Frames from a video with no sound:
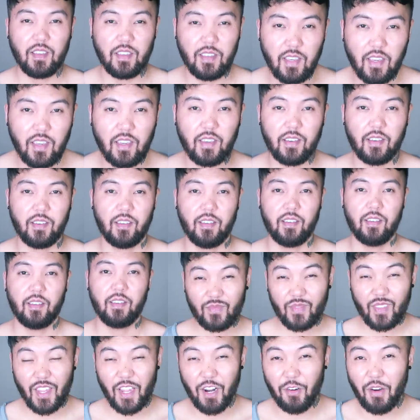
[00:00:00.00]
Yeah.
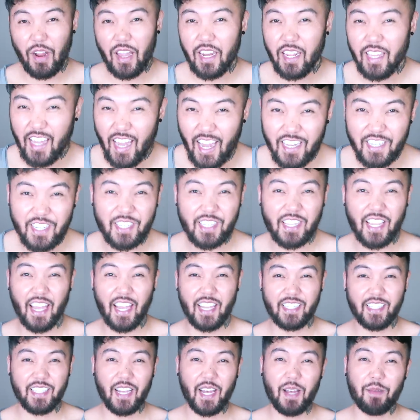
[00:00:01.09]
Alrighty, guys, just a
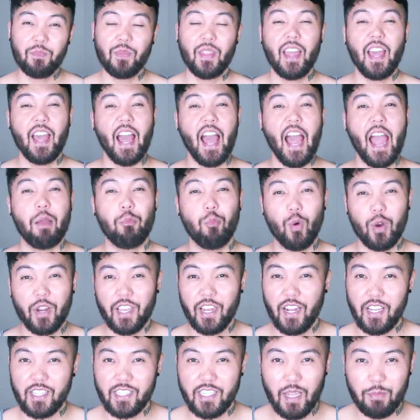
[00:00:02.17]
heads up. I'm
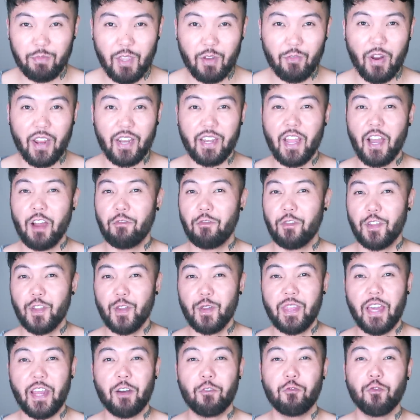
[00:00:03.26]
working on something right now for
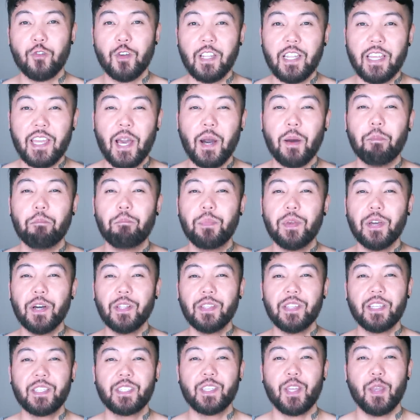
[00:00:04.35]
you that'll really help
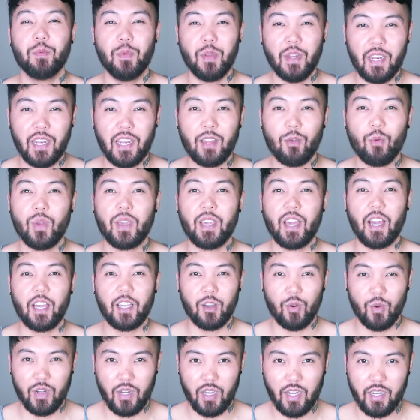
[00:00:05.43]
build this community we
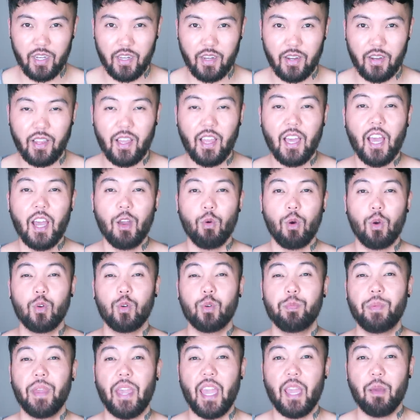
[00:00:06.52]
got going on here, where we'll
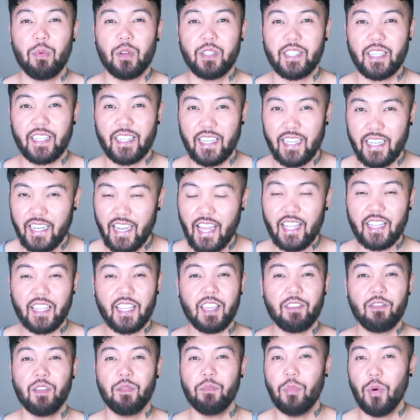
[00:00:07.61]
be able to connect
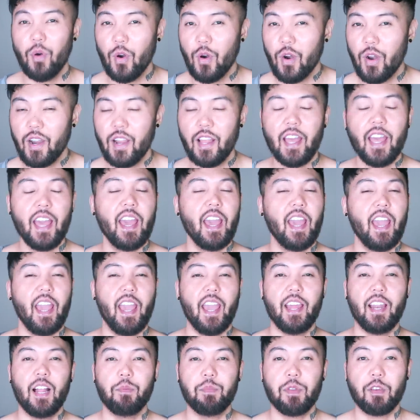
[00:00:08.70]
even more,
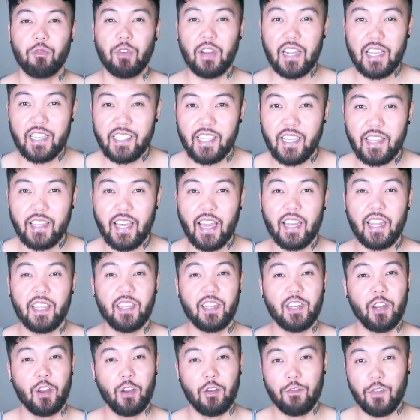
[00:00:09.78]
and I'll be releasing that in
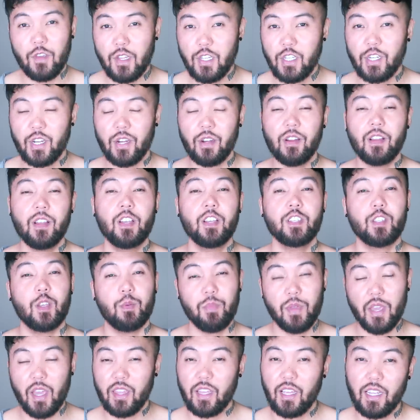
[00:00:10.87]
the near future, so
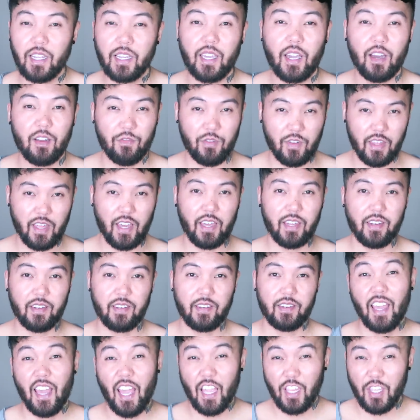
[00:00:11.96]
be on the lookout for that.
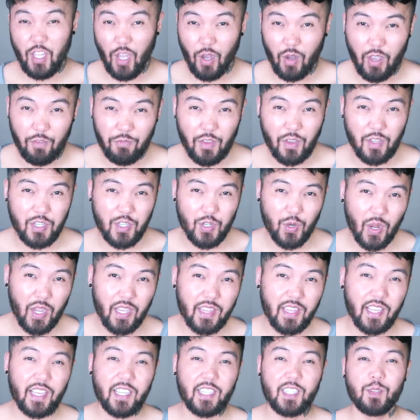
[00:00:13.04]
And yo, if you
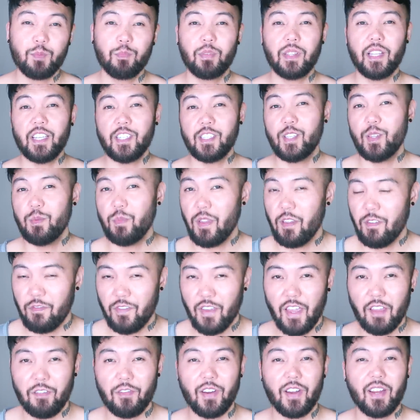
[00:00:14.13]
enjoyed this, please do me a
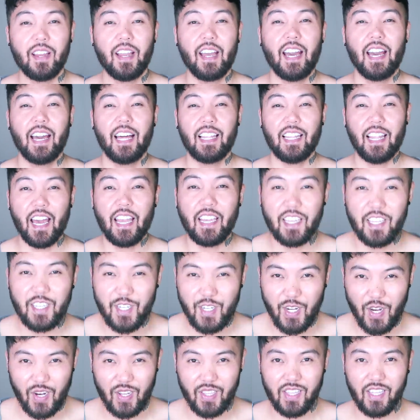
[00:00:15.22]
favor, like and
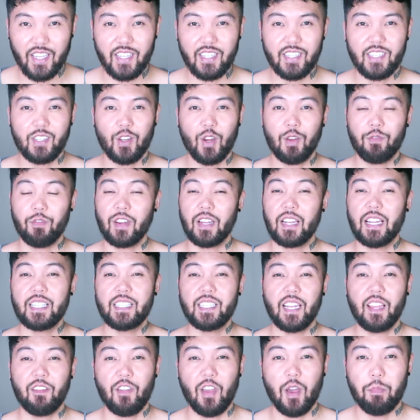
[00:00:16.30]
share this, or if you're
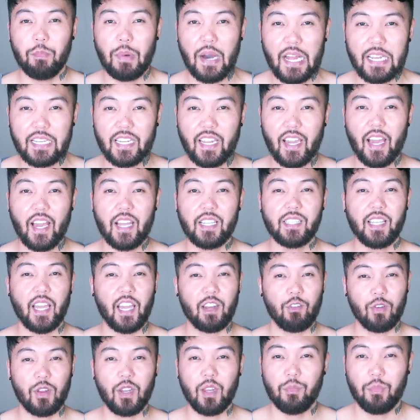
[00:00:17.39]
listening via podcast,
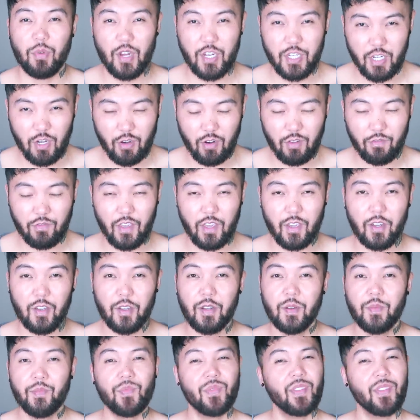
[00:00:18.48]
I'd really appreciate a review.